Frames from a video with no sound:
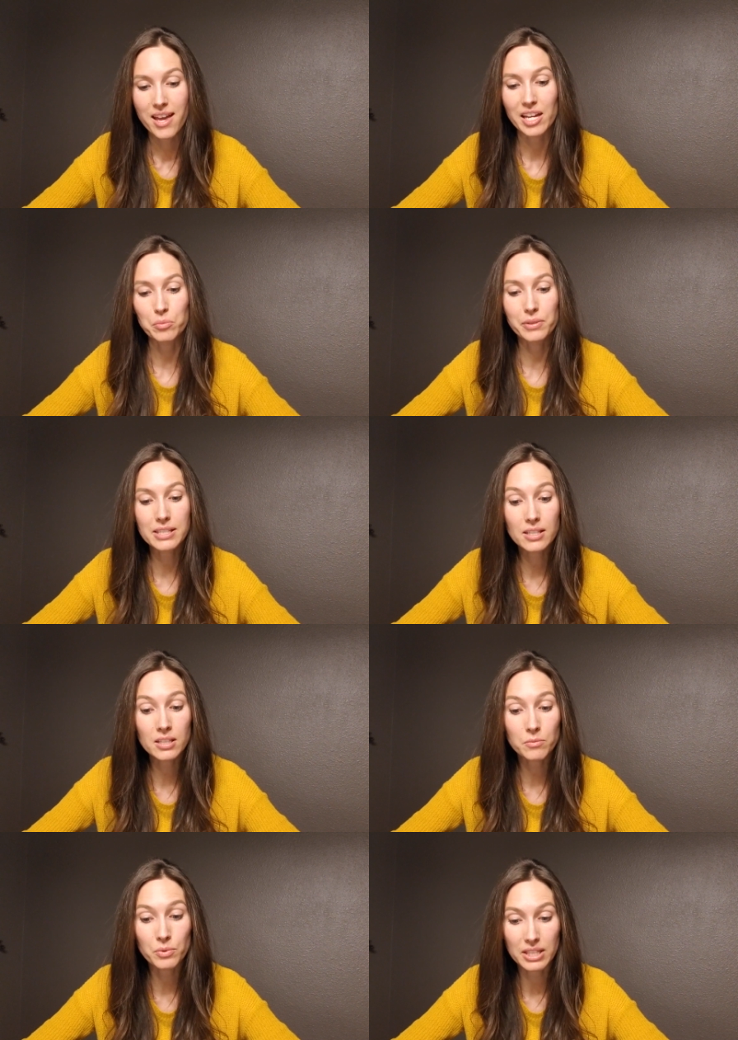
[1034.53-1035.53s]
"A
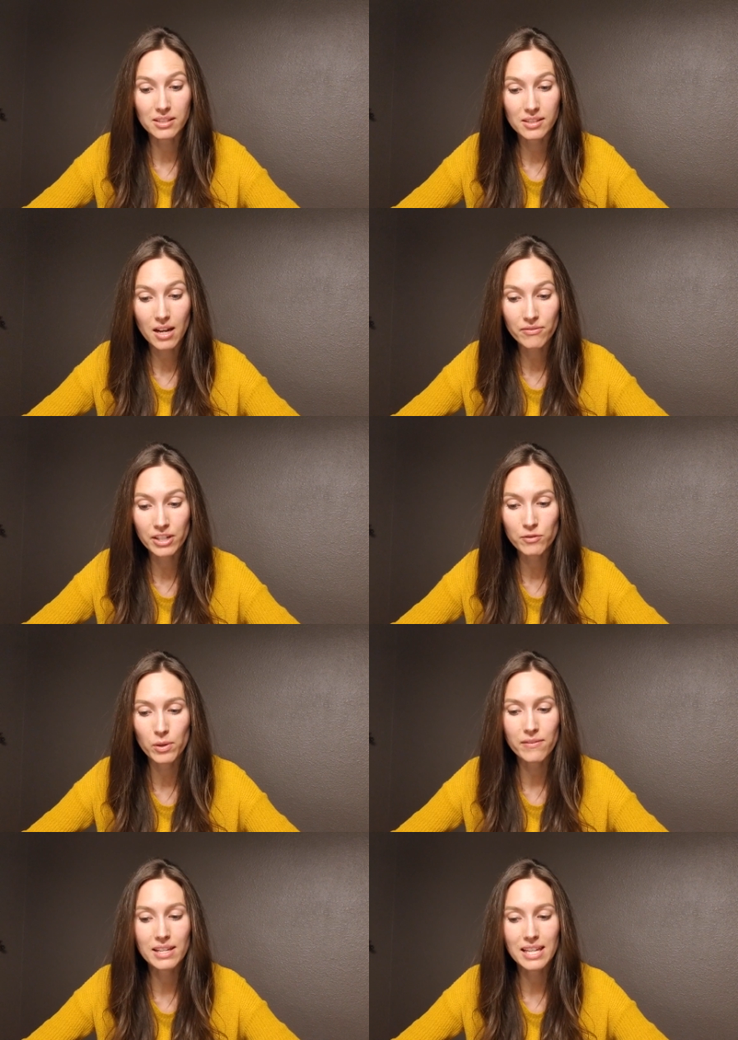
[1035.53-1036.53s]
recent rediscovery of one
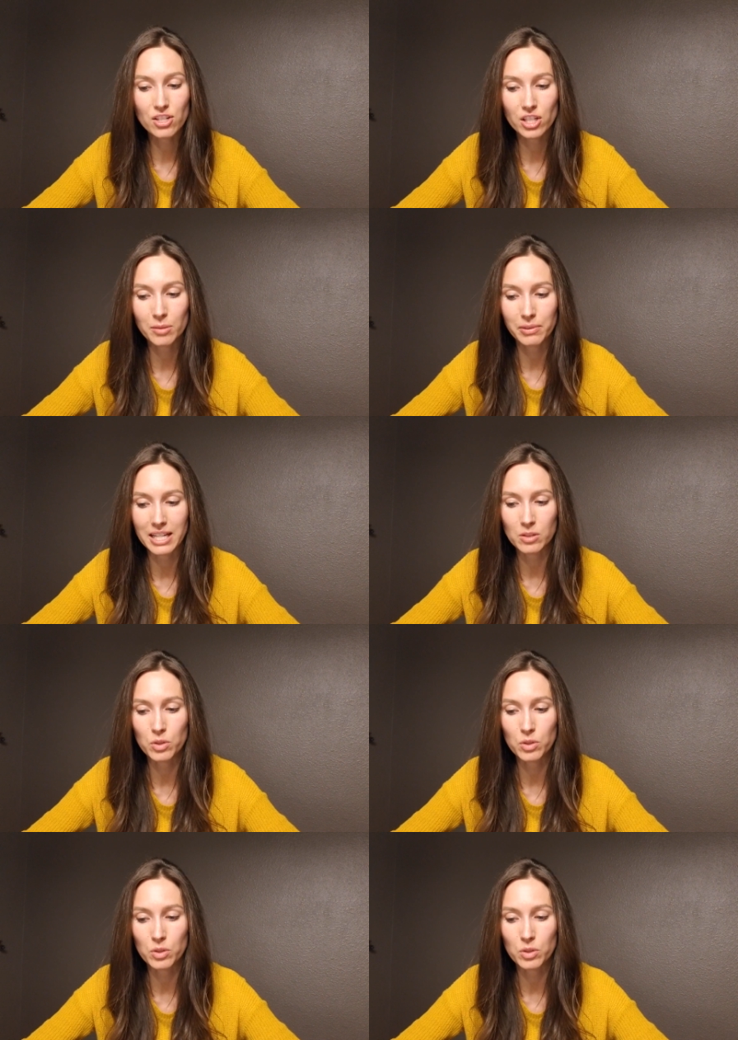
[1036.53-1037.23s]
of the Kinderhook plates,